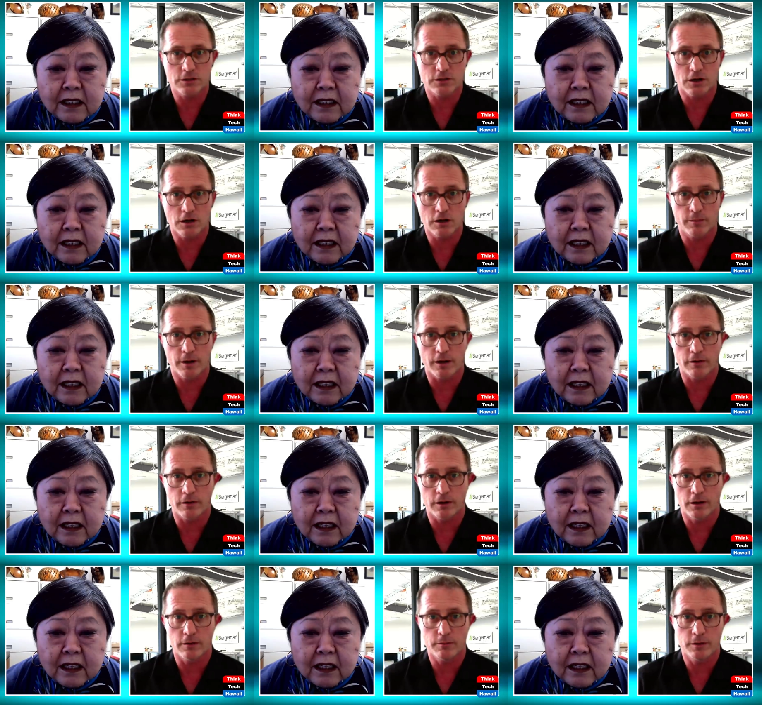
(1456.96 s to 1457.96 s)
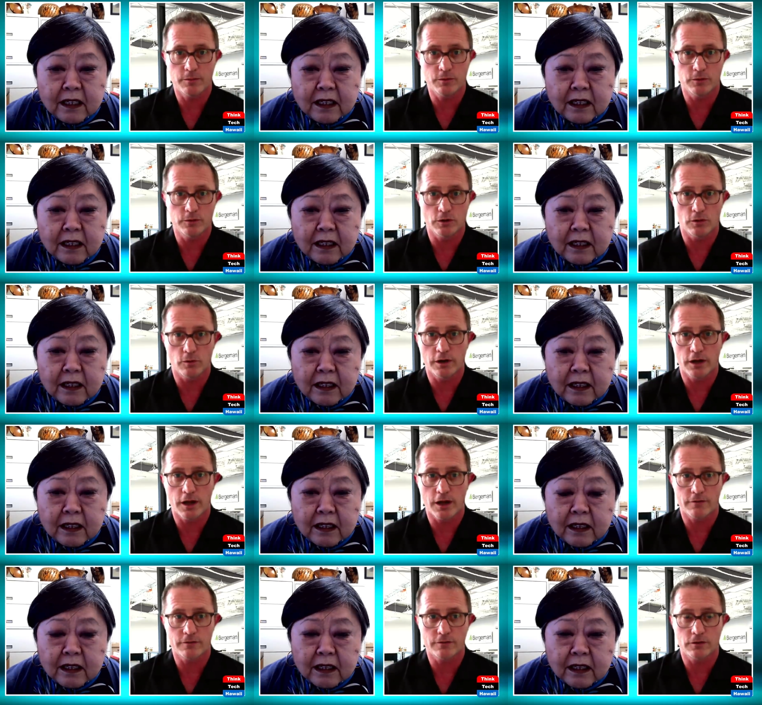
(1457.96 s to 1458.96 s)
Speaker 1: to talk about, and people don't want to
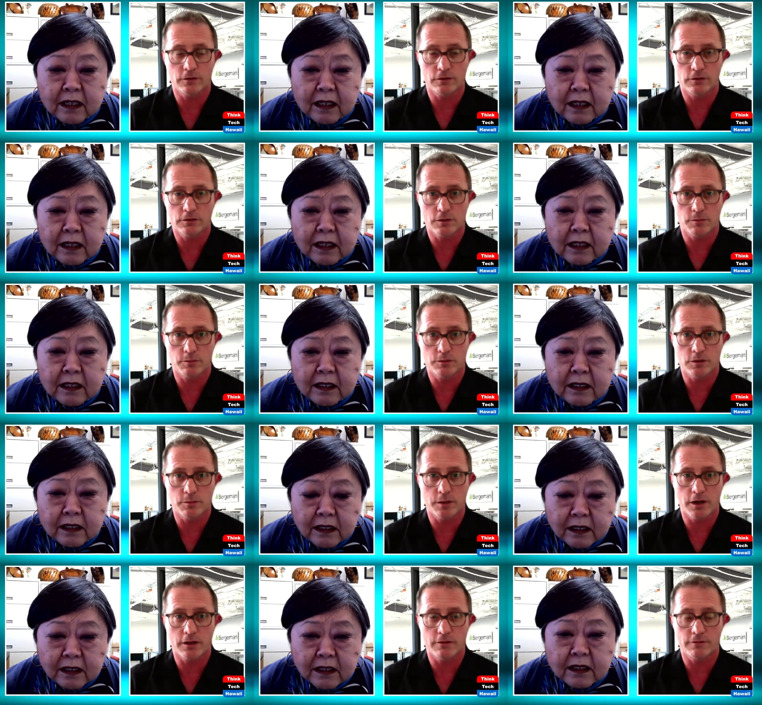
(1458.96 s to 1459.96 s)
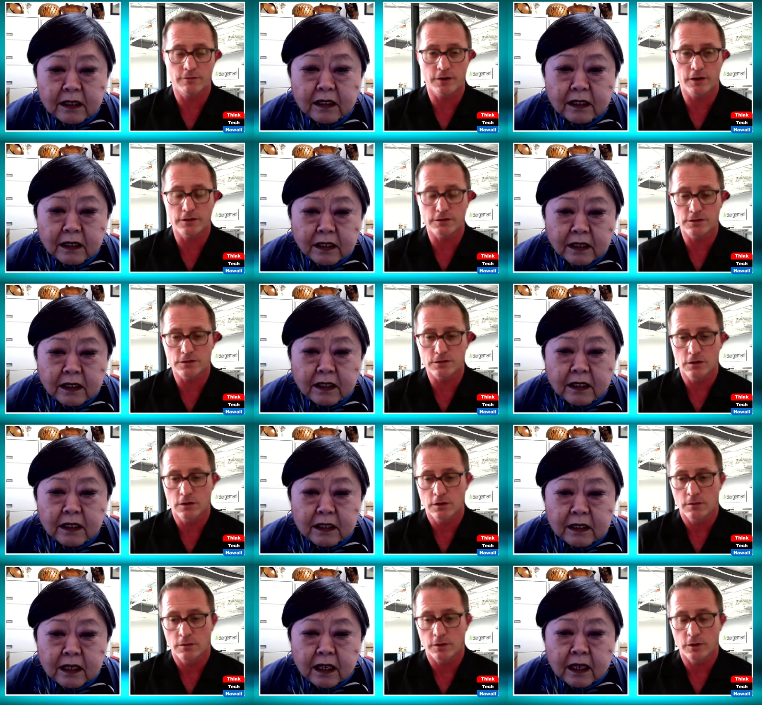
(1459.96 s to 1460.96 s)
have to, to to pay the funds.
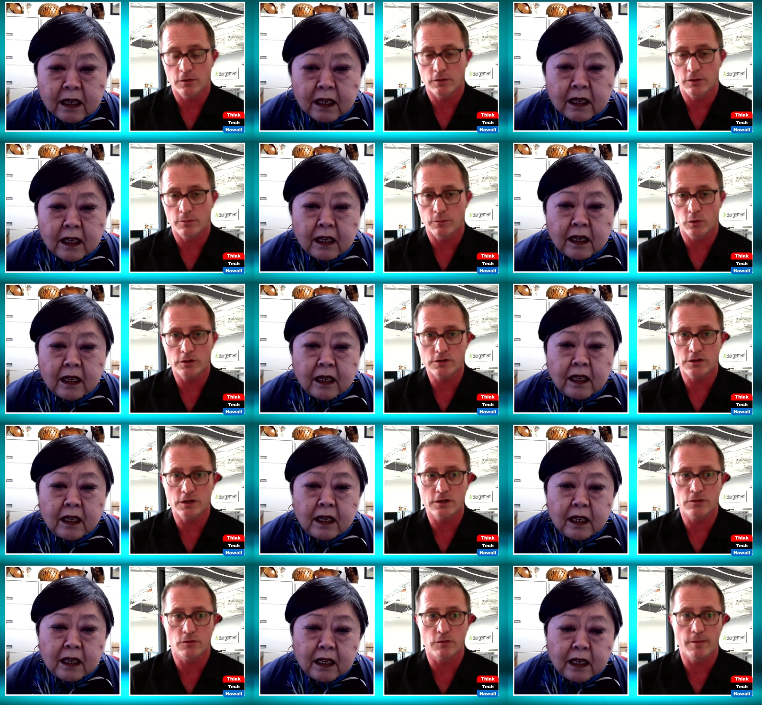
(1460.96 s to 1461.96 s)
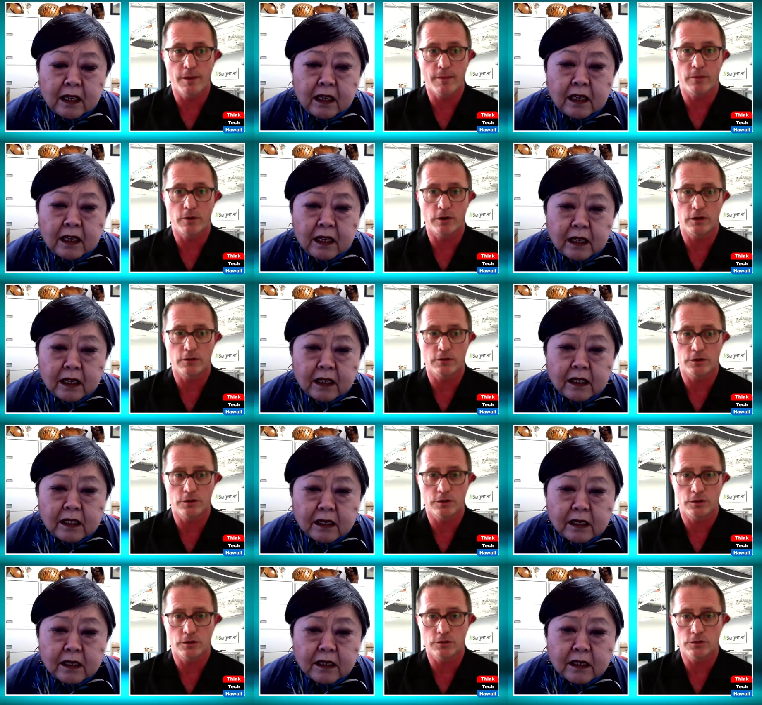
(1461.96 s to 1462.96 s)
But the boards need to remember, you know,
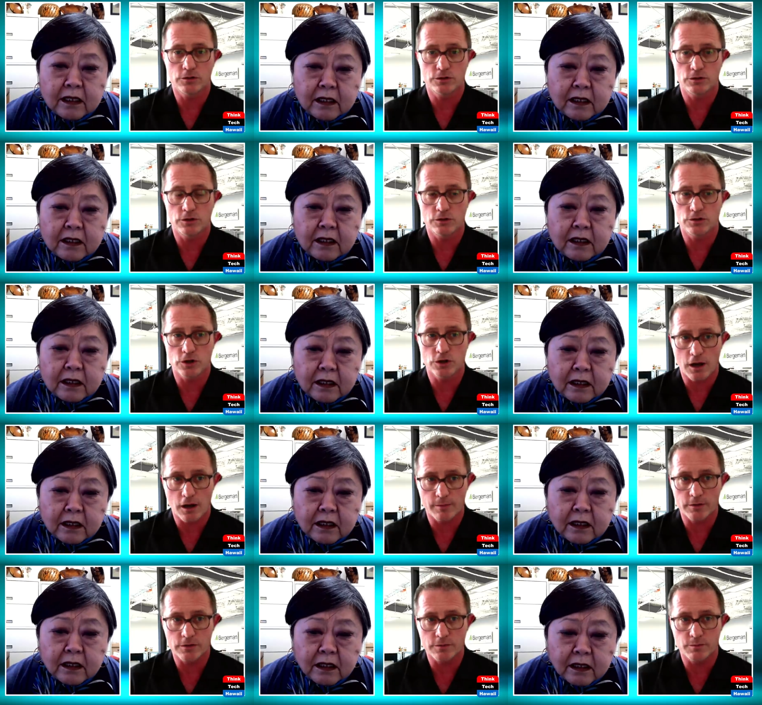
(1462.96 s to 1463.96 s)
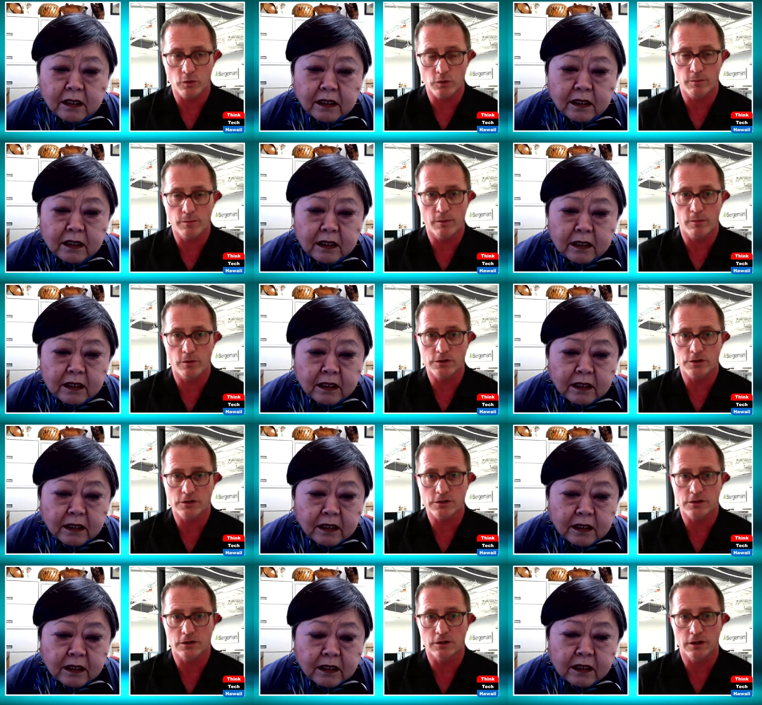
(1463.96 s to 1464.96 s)
your your job as board members, as
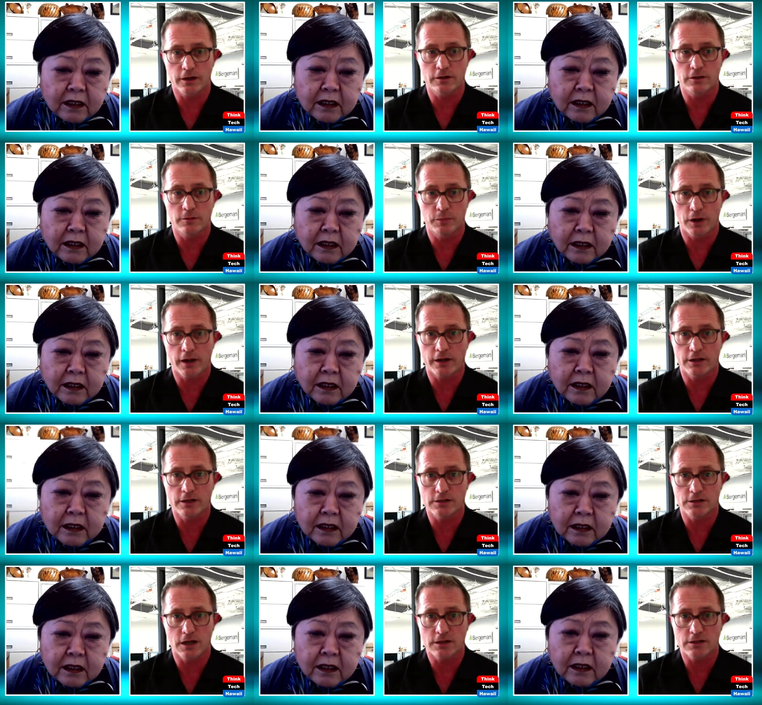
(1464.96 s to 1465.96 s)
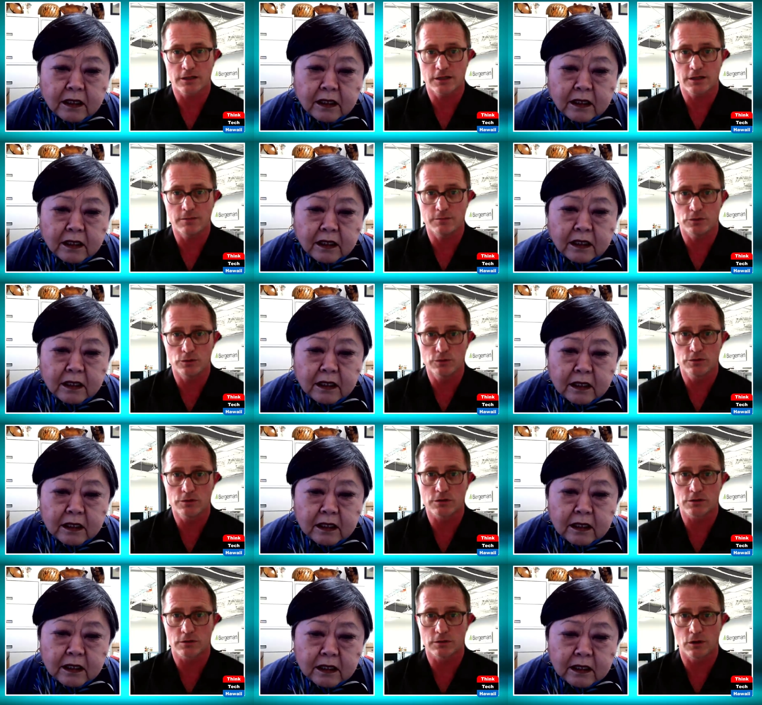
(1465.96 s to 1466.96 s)
an elected body, is not to keep dues
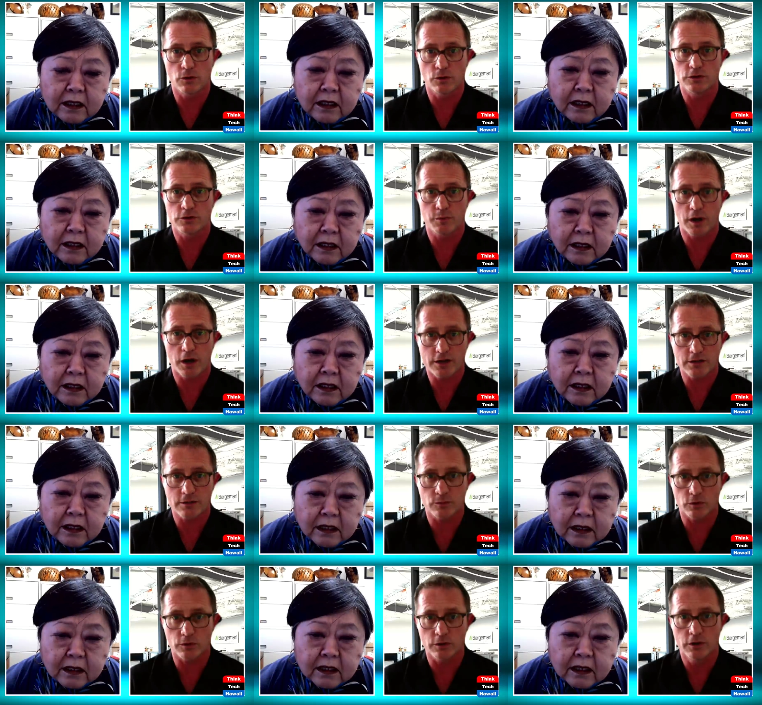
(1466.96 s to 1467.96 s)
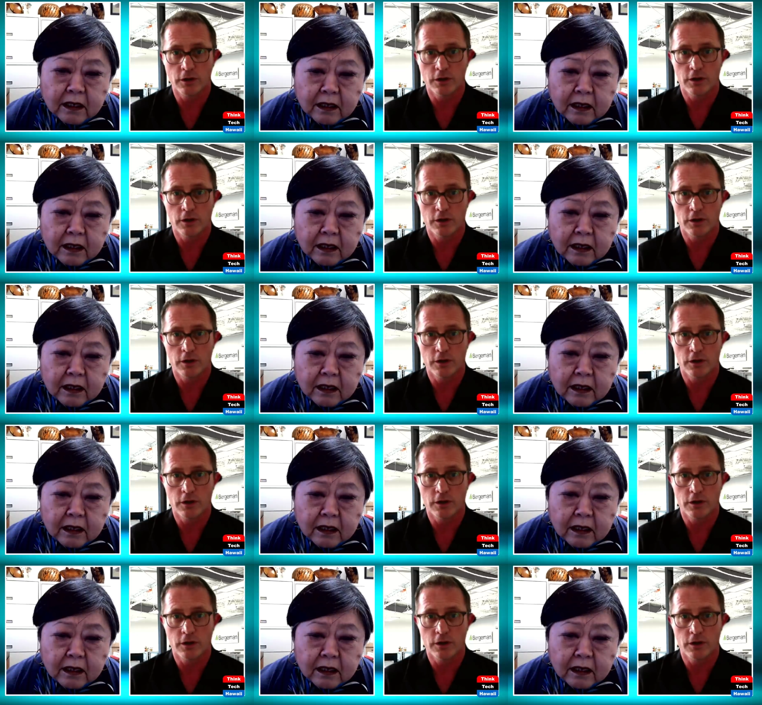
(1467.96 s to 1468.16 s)
as low as possible.